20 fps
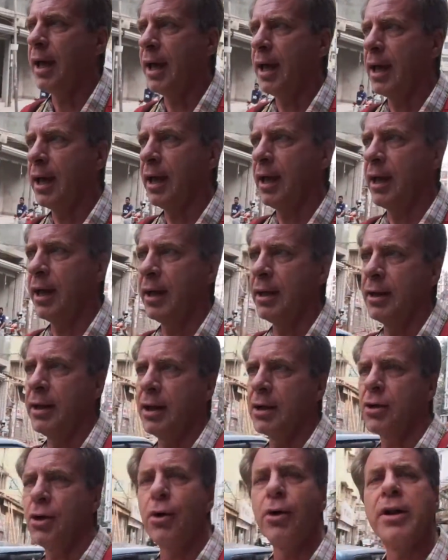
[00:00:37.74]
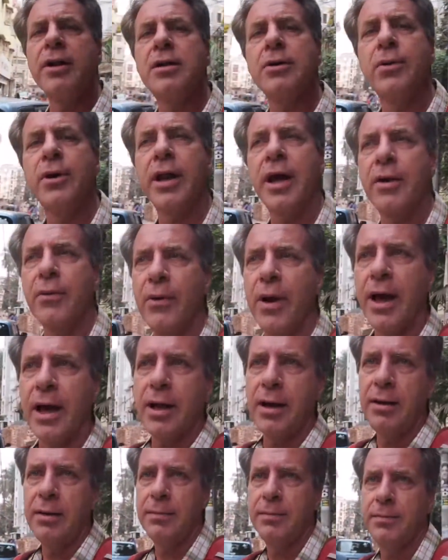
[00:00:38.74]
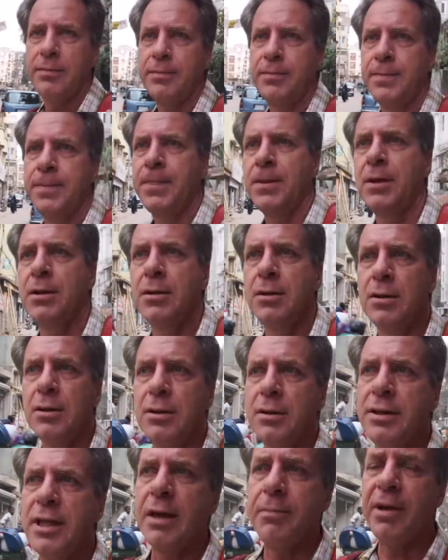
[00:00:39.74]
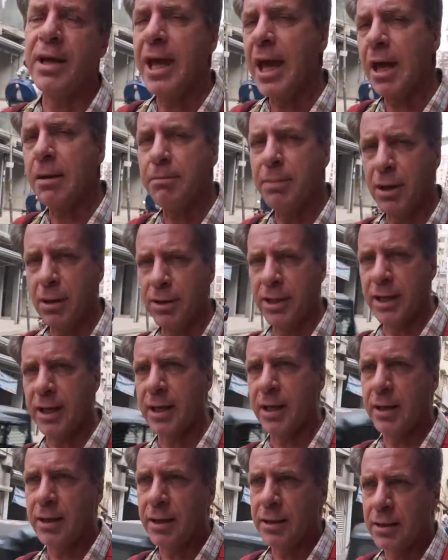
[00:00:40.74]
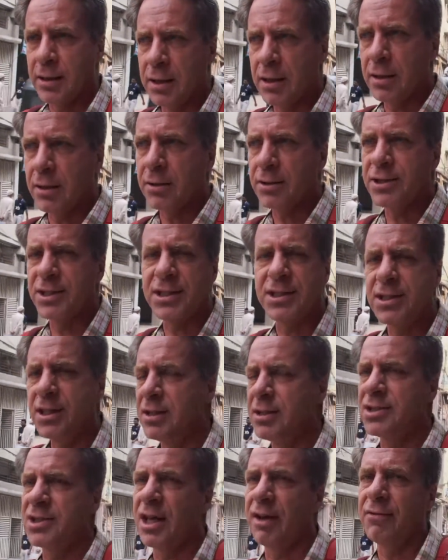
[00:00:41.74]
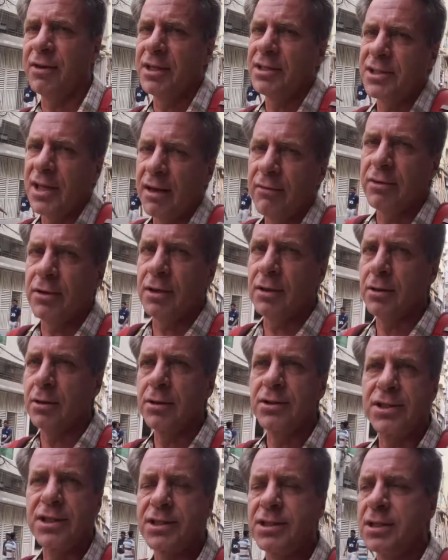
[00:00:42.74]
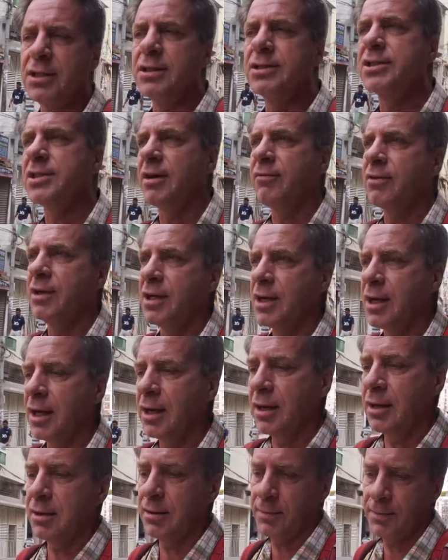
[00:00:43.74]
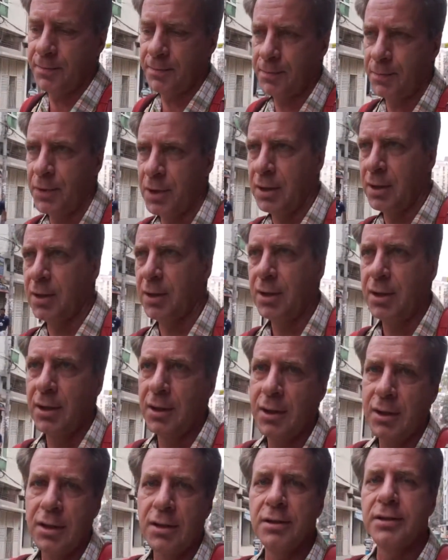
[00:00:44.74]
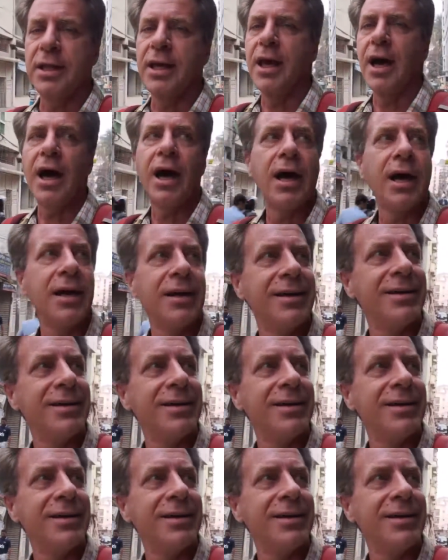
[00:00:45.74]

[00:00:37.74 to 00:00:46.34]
and according to what I read, they began building it in the year 1677 or 1678. The guy...